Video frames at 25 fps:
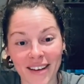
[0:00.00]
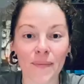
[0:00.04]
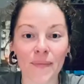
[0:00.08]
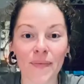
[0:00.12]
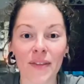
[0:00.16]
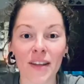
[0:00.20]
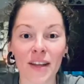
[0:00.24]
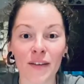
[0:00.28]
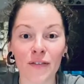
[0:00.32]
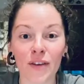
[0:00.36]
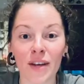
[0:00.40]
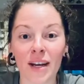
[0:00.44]

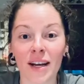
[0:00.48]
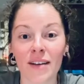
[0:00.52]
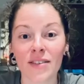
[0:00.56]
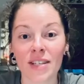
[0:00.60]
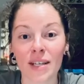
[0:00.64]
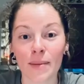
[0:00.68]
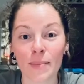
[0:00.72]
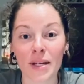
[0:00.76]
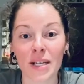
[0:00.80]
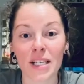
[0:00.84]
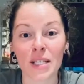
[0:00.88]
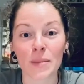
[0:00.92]
If you have
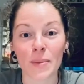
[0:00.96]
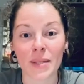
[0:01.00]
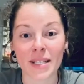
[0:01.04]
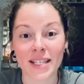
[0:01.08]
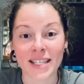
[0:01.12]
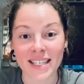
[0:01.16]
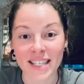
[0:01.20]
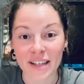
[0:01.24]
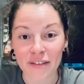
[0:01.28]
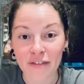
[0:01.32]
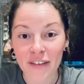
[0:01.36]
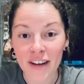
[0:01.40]
something
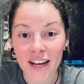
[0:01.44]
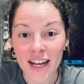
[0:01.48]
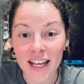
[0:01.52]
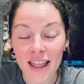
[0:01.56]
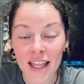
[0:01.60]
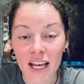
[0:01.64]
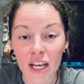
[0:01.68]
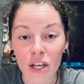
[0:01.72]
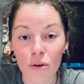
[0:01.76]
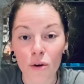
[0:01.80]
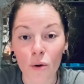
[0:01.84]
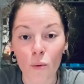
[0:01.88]
specific
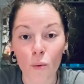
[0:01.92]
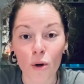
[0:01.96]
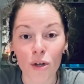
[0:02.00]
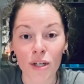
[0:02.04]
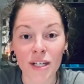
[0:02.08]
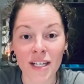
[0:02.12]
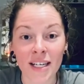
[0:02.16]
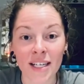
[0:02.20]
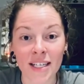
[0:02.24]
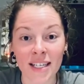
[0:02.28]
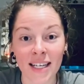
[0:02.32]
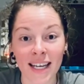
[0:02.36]
that you're
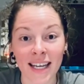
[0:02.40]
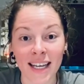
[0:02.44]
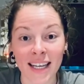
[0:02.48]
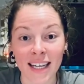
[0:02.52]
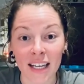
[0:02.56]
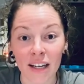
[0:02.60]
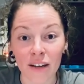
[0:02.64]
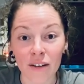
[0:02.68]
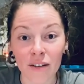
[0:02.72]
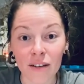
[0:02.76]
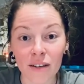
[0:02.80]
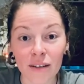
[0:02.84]
wanting to
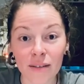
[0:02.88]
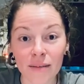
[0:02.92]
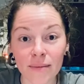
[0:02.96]
heal,